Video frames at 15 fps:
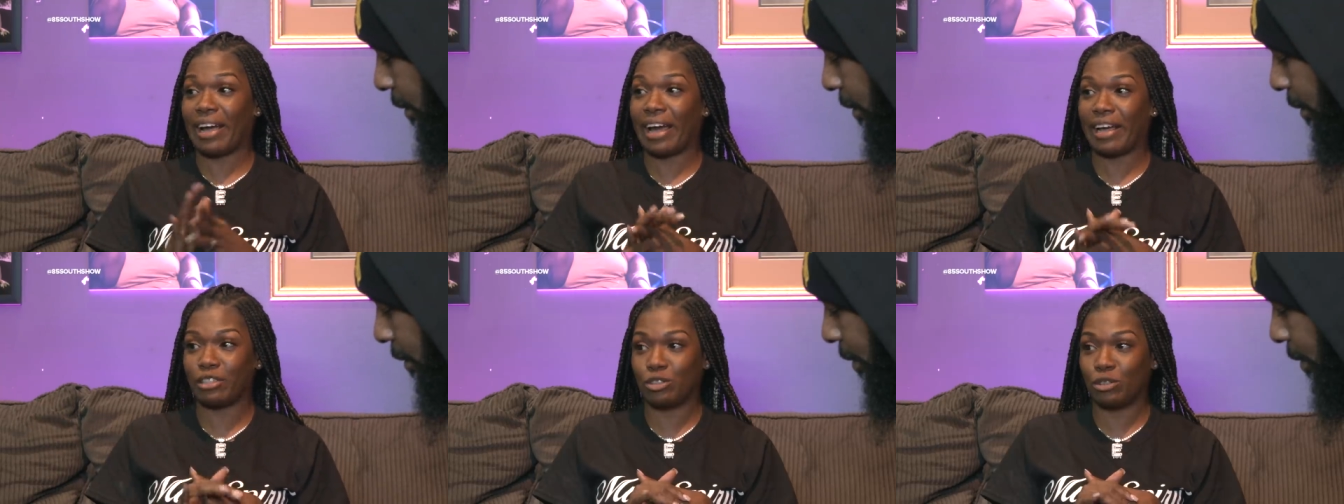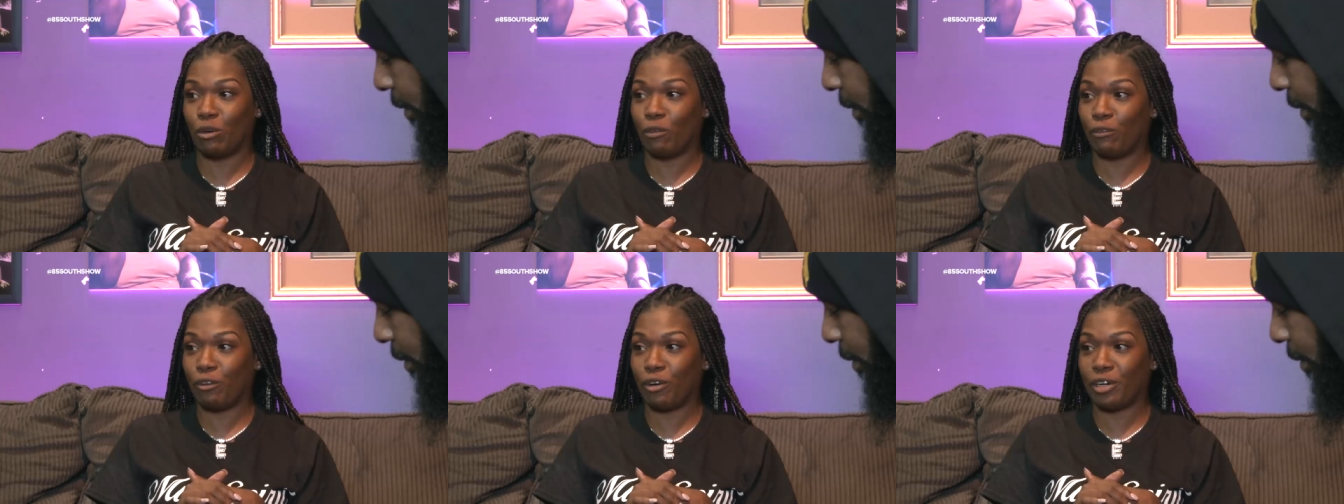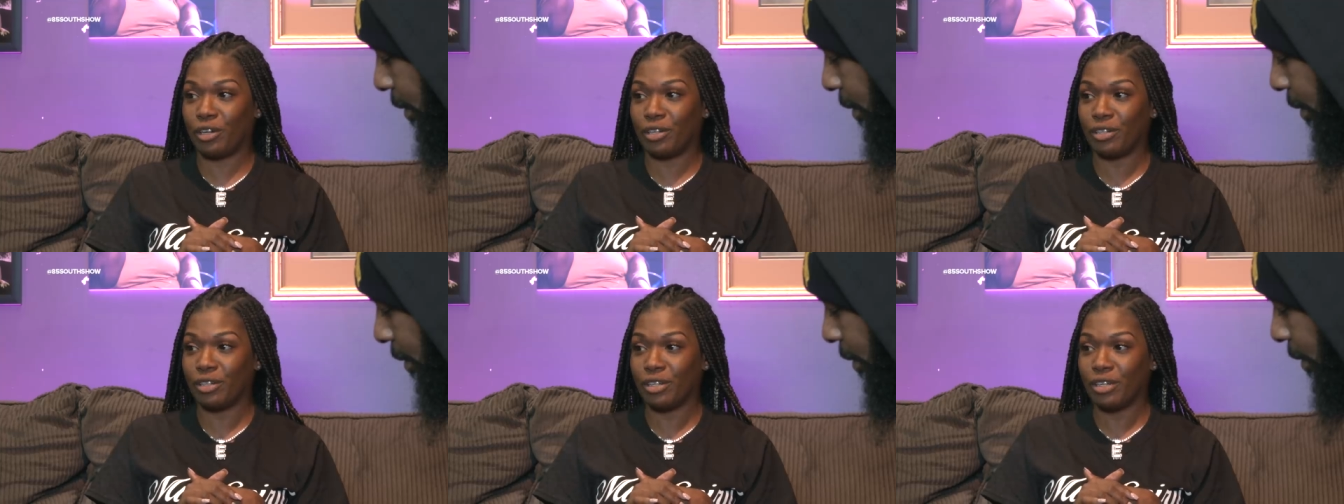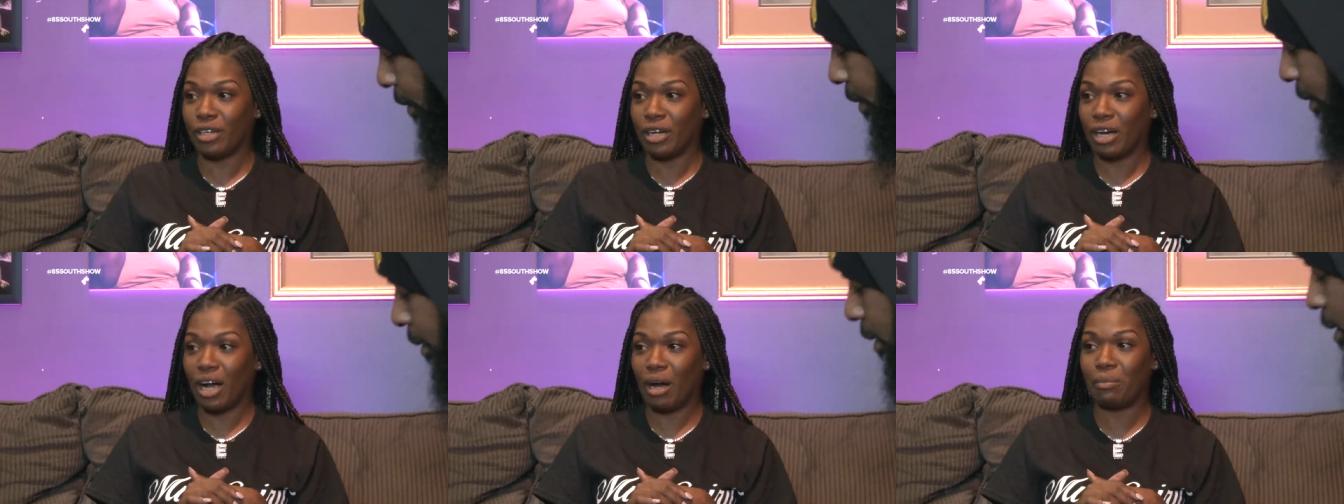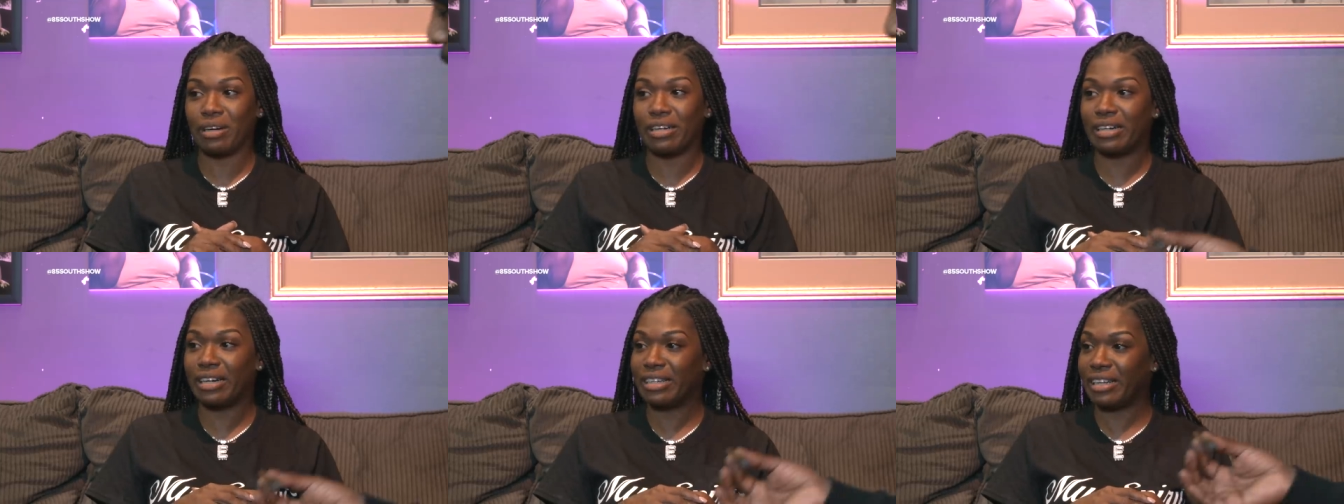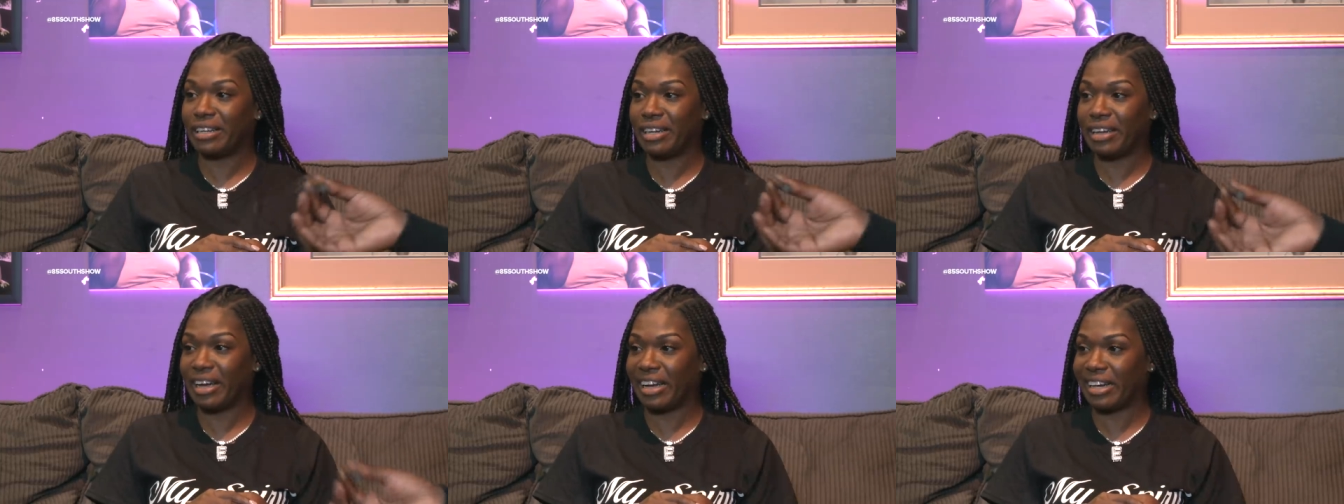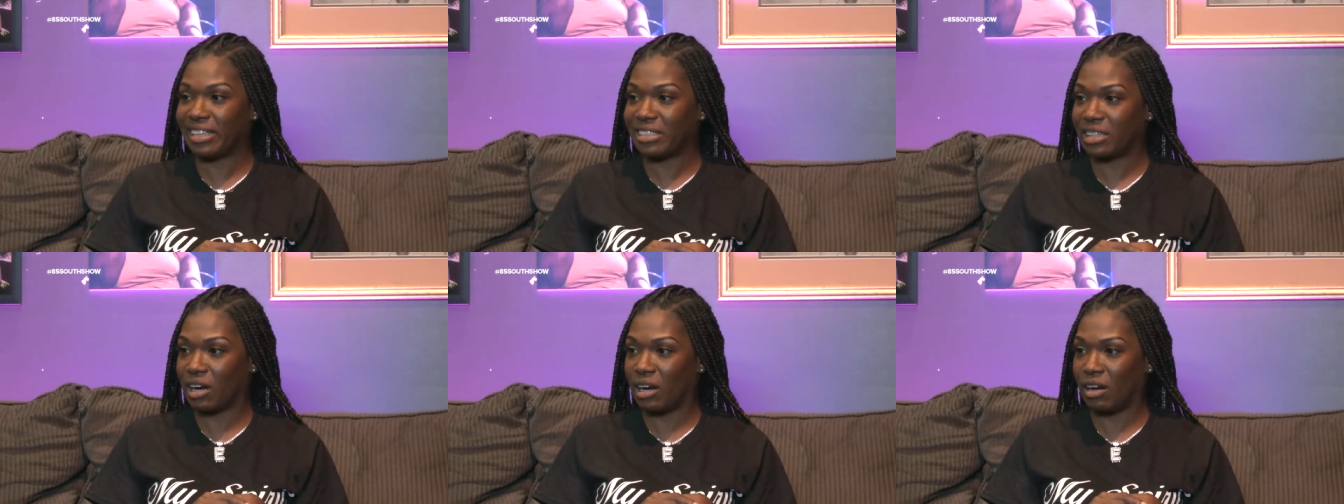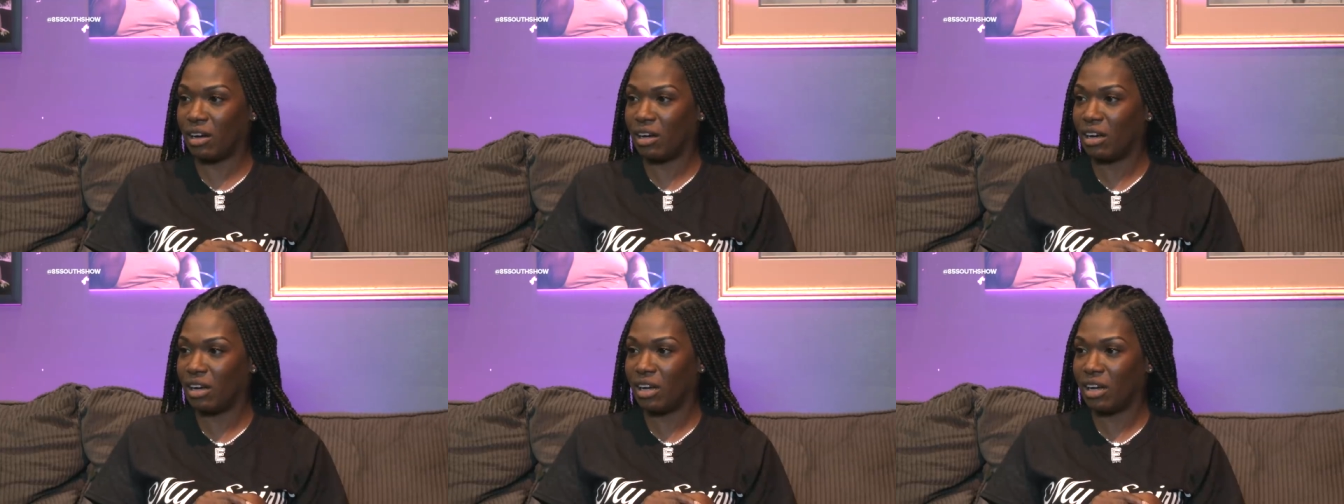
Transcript: I got a joke for you. I'ma cut that nigga ass off.